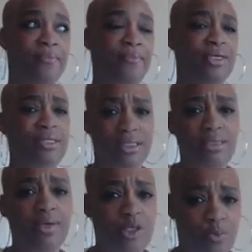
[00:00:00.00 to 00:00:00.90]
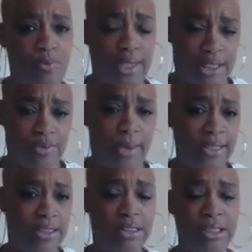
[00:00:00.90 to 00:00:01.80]
which is to be
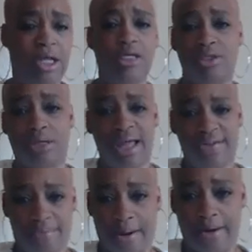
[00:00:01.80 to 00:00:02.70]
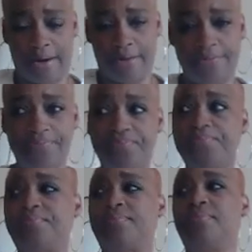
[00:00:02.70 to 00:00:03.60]
expected. She lost her life partner.
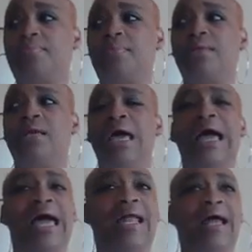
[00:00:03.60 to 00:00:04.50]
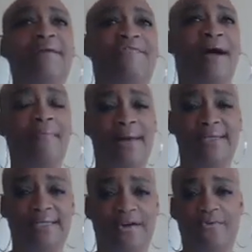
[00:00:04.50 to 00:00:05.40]
And I find
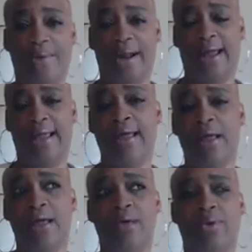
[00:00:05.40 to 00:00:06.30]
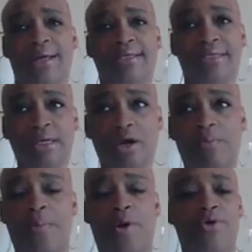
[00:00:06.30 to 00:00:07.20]
myself when I see her
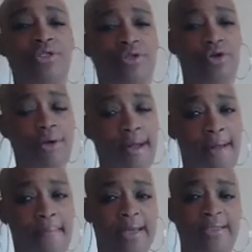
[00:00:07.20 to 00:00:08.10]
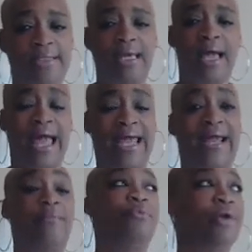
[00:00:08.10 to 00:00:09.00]
posts and her comments and
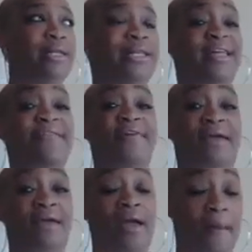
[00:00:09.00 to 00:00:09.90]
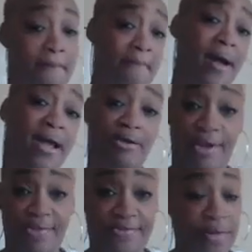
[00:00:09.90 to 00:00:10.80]
I'm reliving my
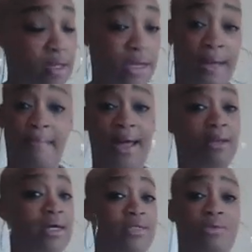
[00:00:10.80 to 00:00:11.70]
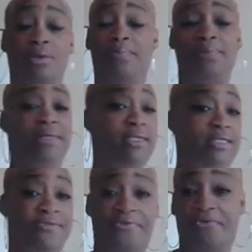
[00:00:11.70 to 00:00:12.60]
grief. Now, my loss was completely
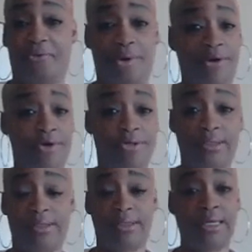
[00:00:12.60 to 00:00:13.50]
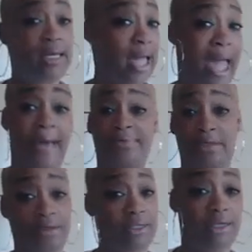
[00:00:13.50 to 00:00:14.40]
different from hers.
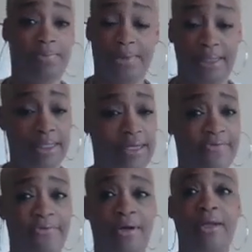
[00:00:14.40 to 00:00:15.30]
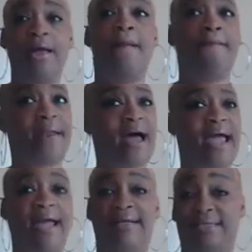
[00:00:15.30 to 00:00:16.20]
Absolutely completely different. But
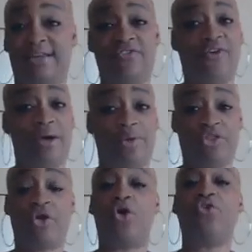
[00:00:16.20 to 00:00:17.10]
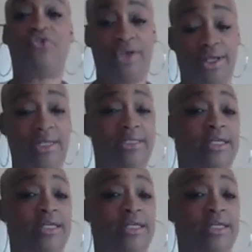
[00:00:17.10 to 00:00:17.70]
I identify with her feelings